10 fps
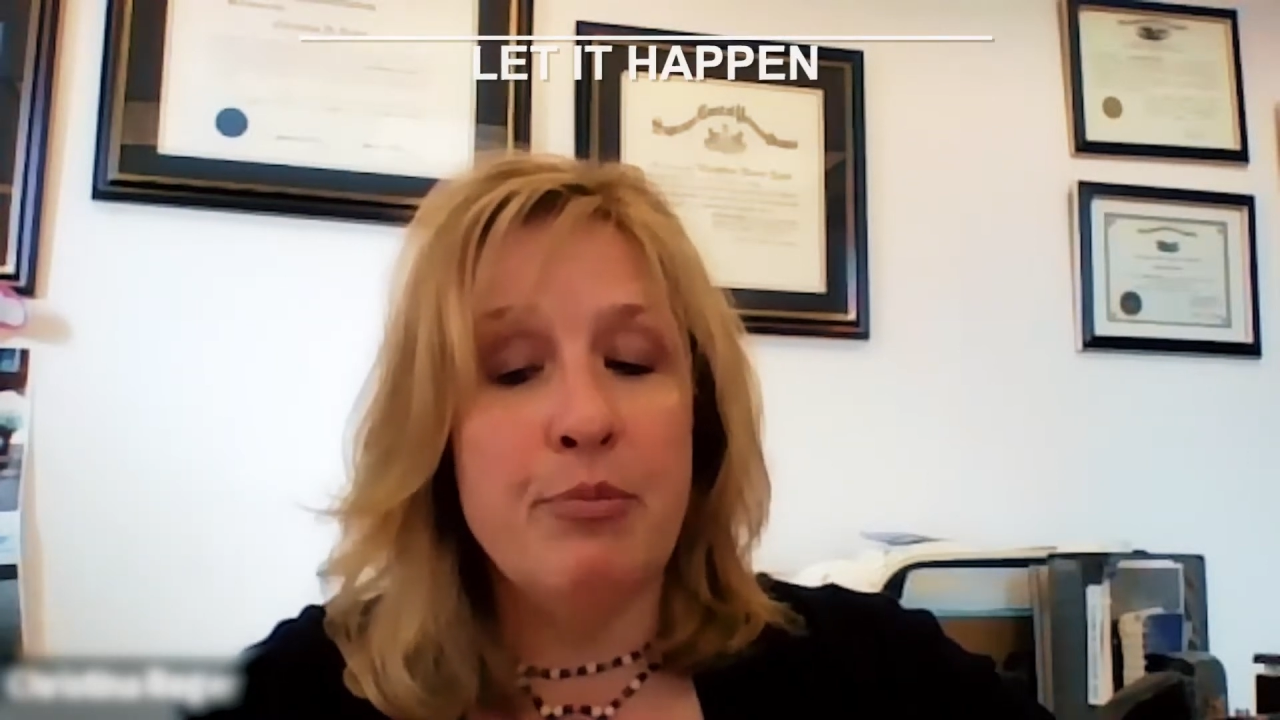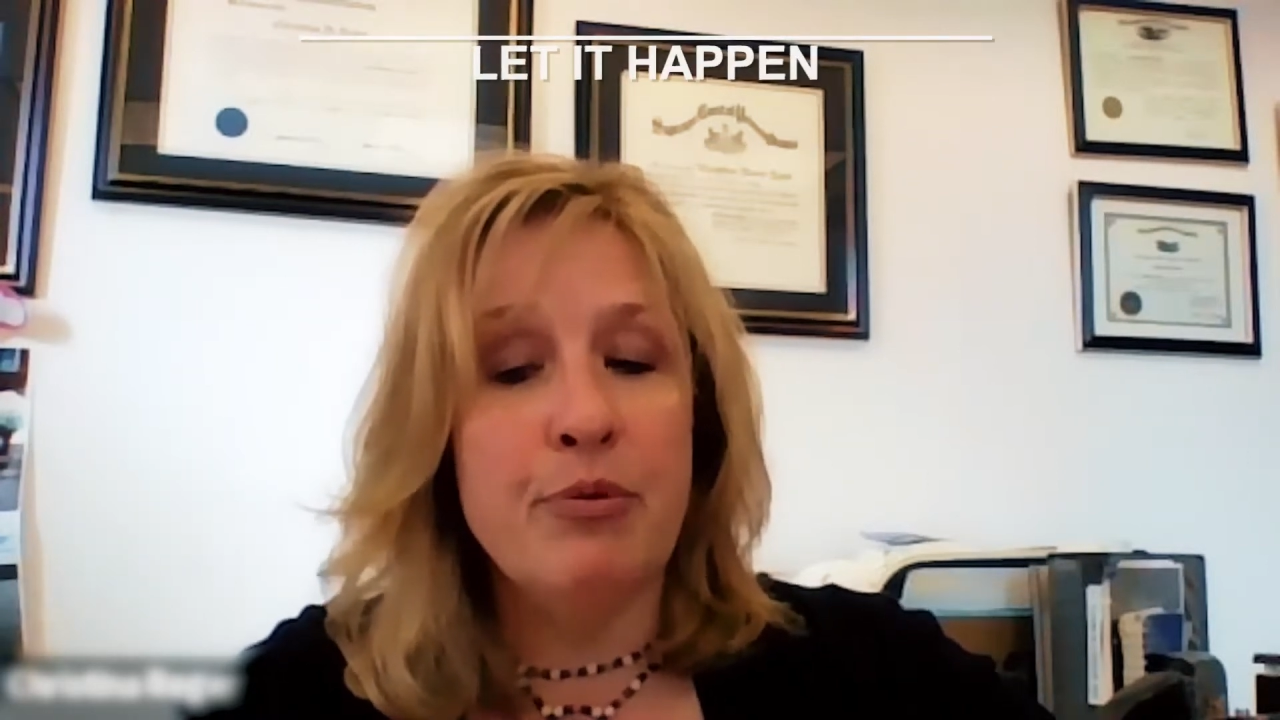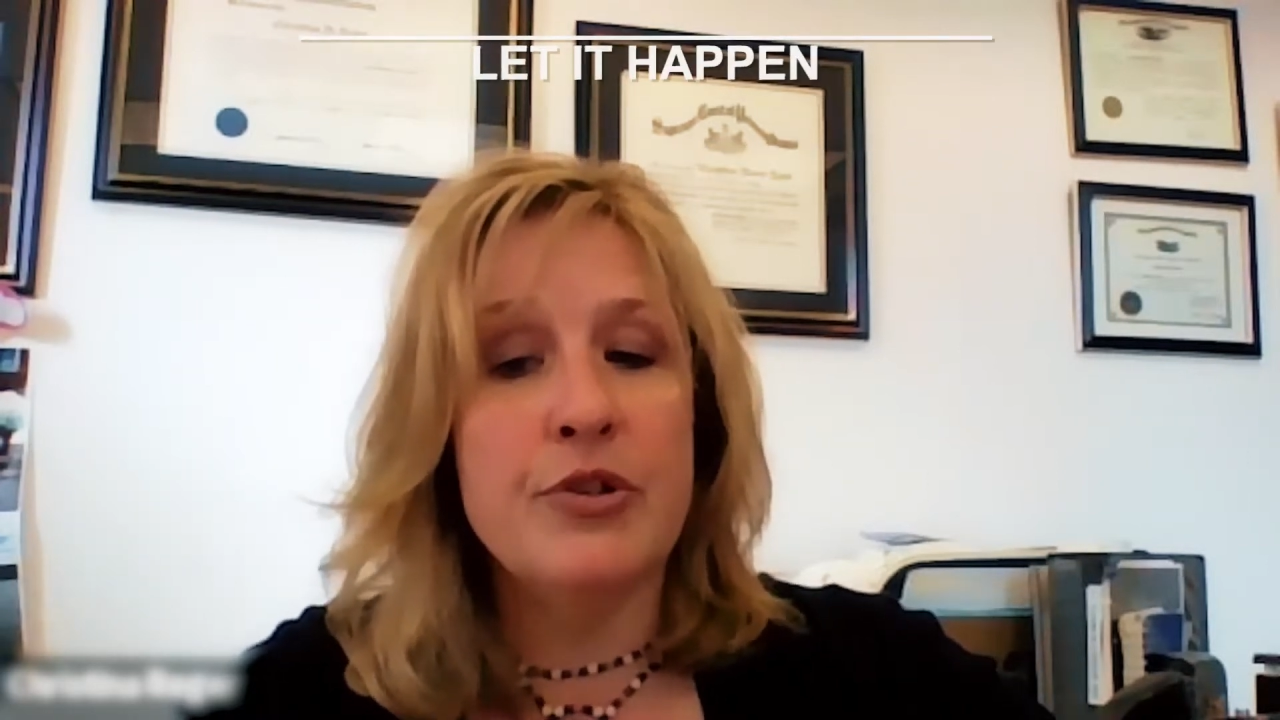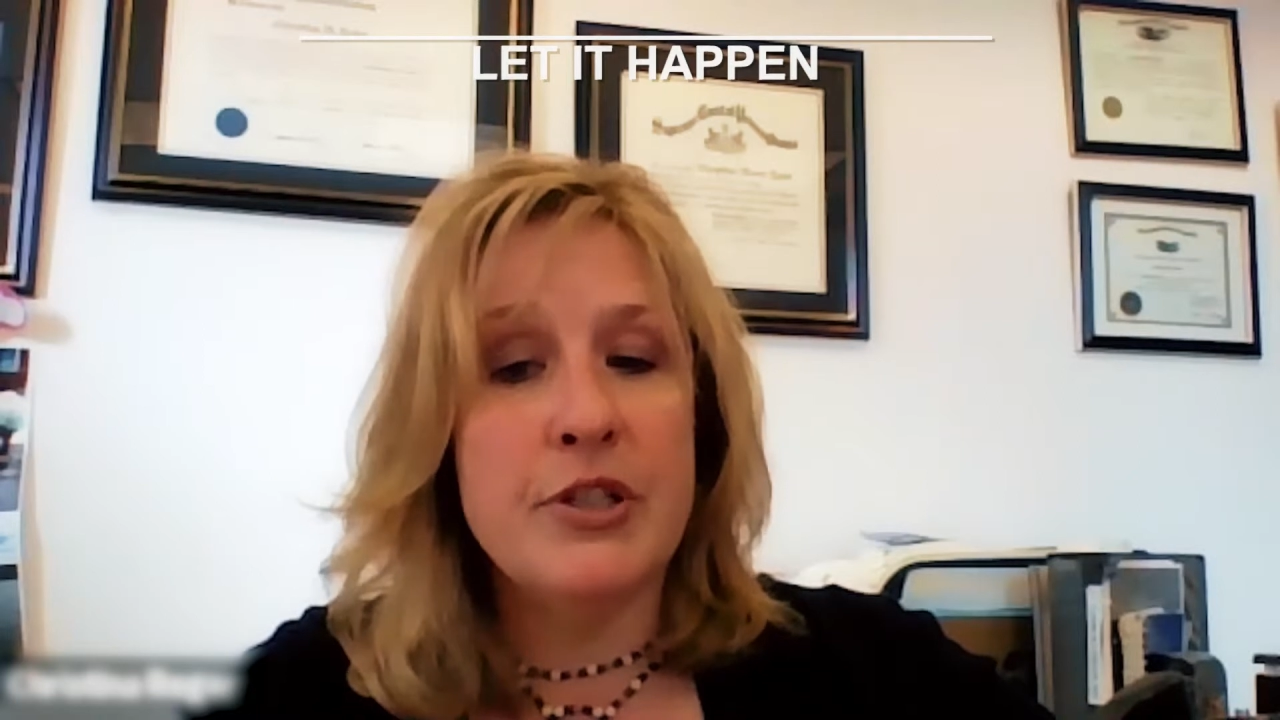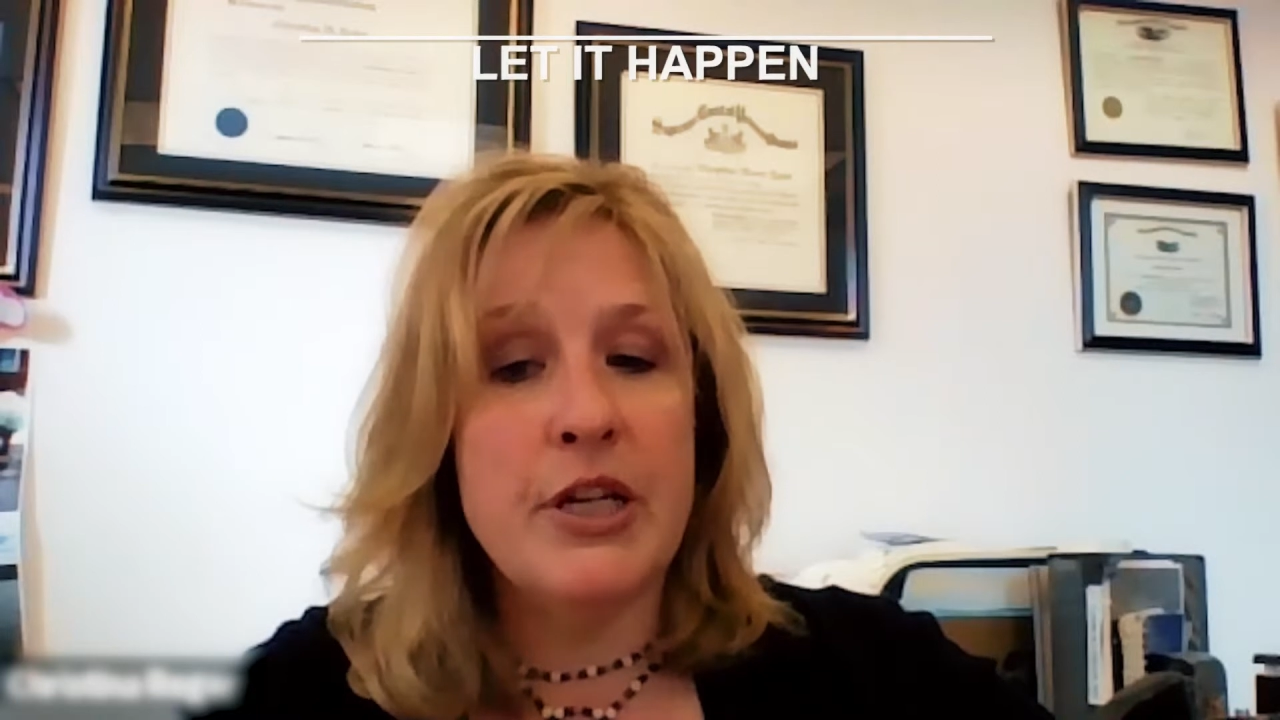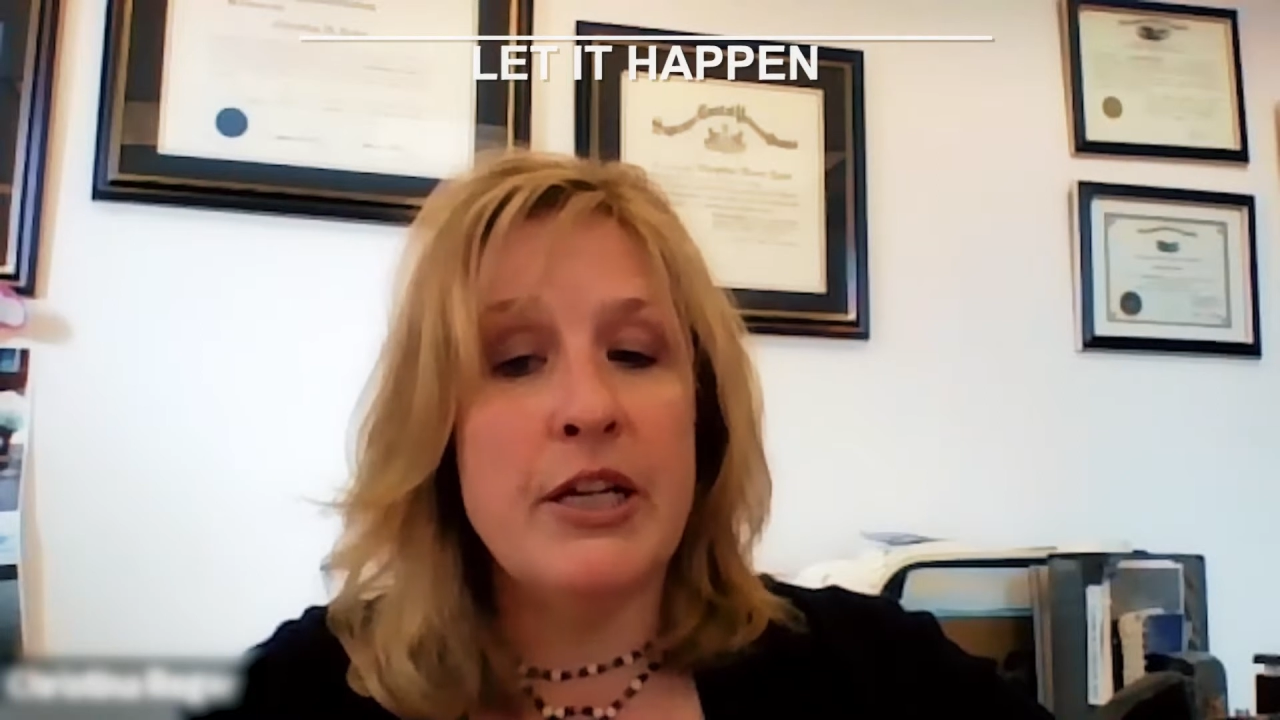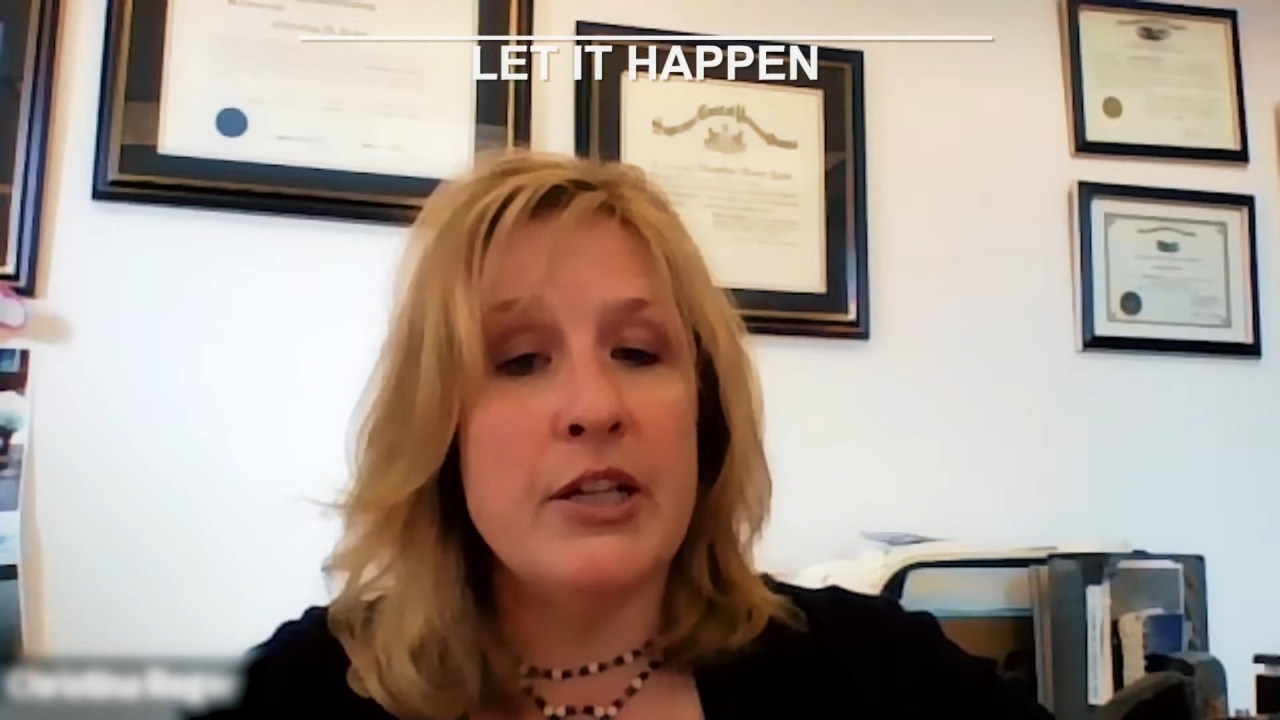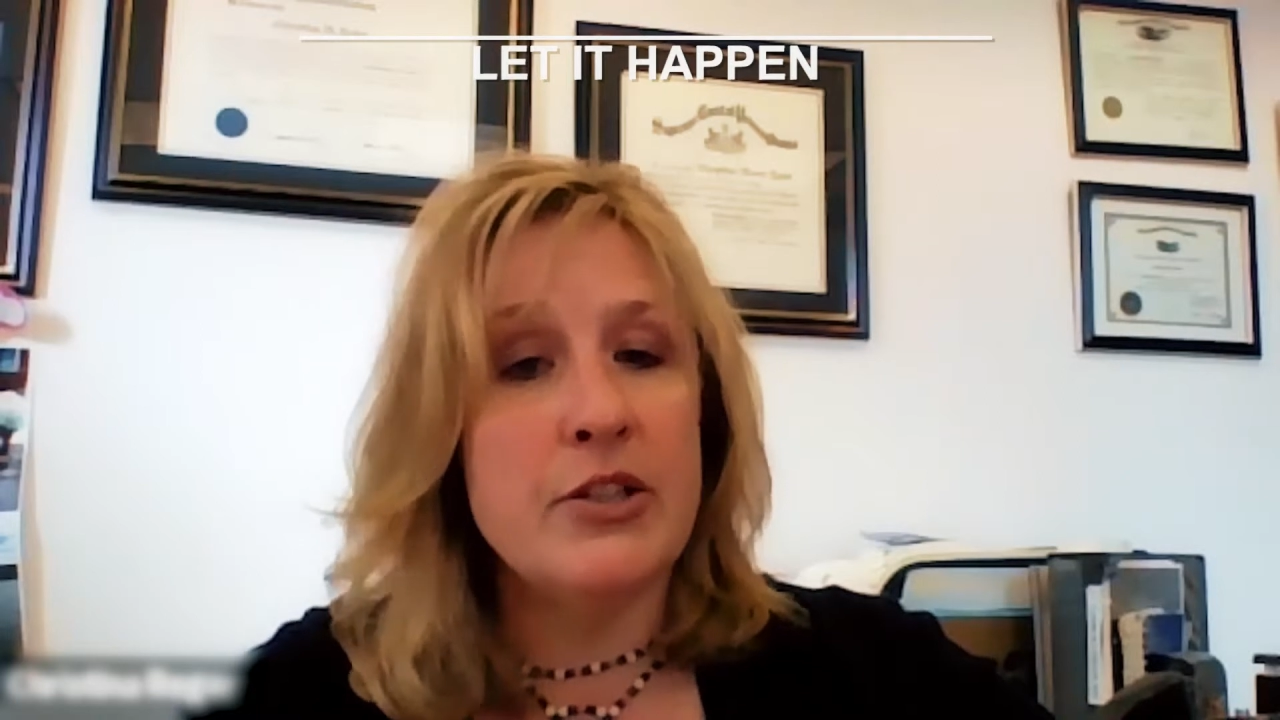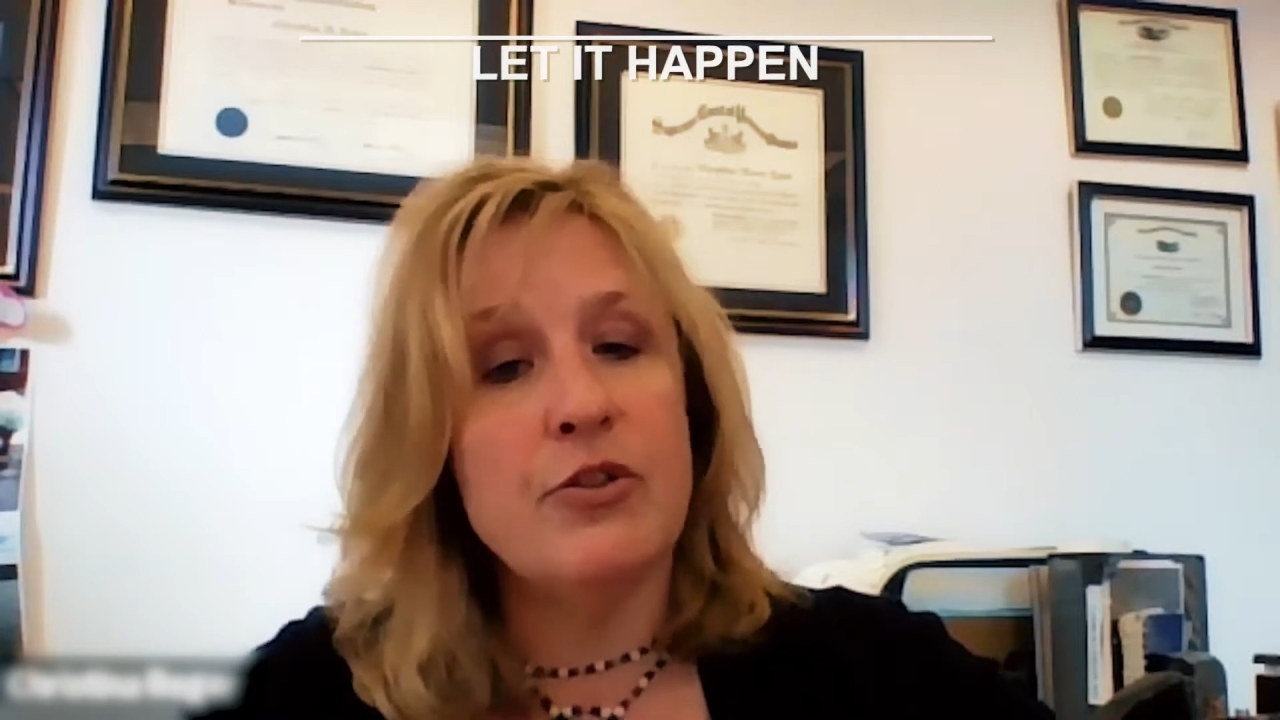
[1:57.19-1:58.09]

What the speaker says: proceed